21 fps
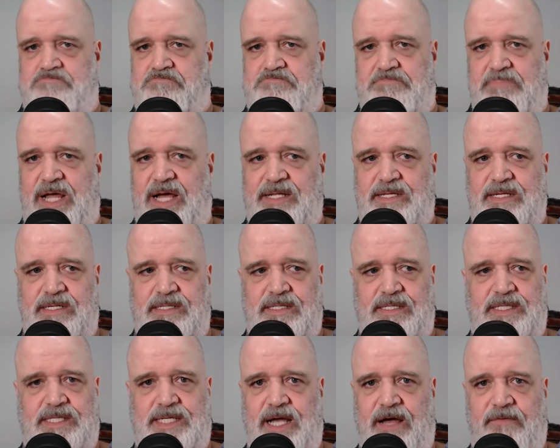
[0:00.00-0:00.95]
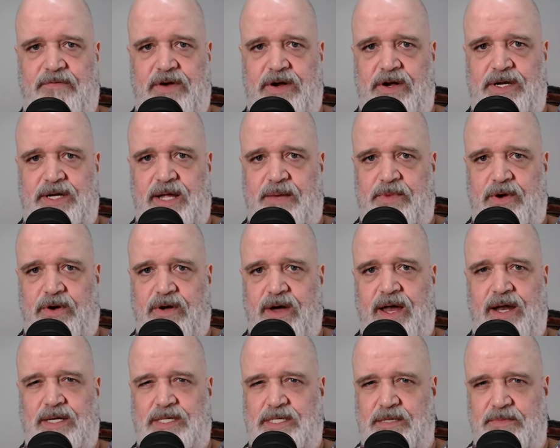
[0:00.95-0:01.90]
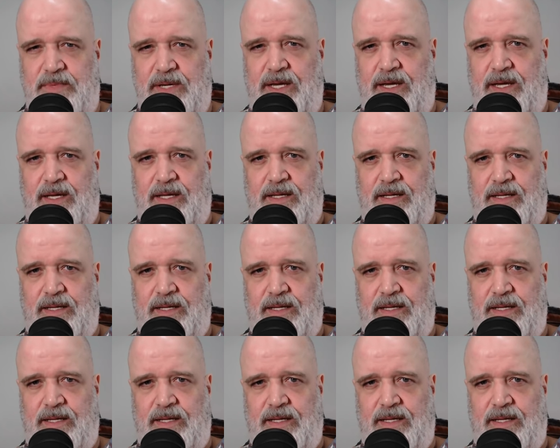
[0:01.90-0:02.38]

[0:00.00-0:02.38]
That doesn't sound very democratic to me.